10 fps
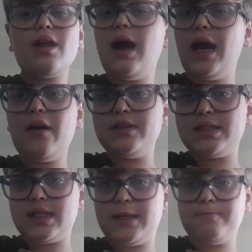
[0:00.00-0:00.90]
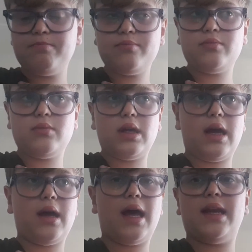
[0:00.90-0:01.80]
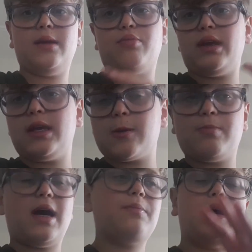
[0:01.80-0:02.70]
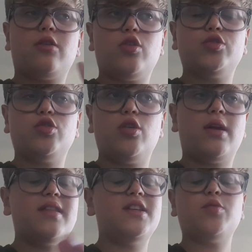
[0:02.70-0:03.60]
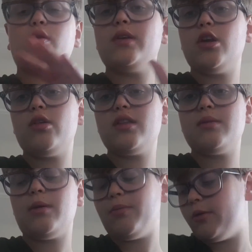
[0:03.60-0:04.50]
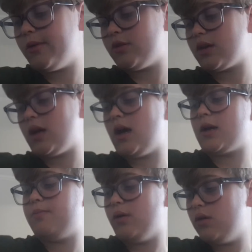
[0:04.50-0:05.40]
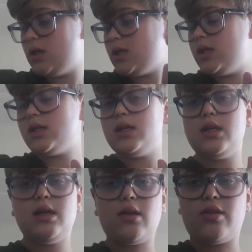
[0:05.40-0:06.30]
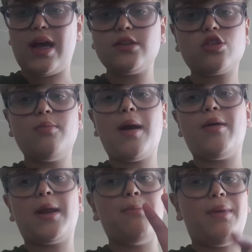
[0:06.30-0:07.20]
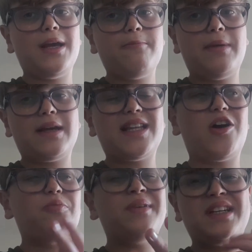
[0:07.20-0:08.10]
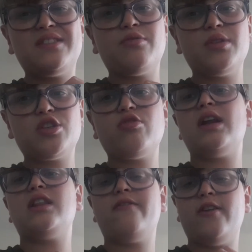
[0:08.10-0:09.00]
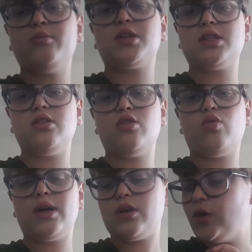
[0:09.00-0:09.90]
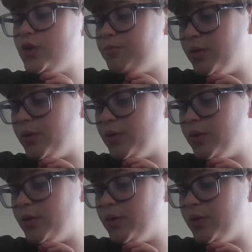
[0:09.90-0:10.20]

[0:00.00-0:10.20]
I haven't seen any Breaking Bad, Better Call Saul or anything, so I don't really know anything about Bob Odenkirk, but that's come out and I might pick that up because from the trailer the film does look quite good.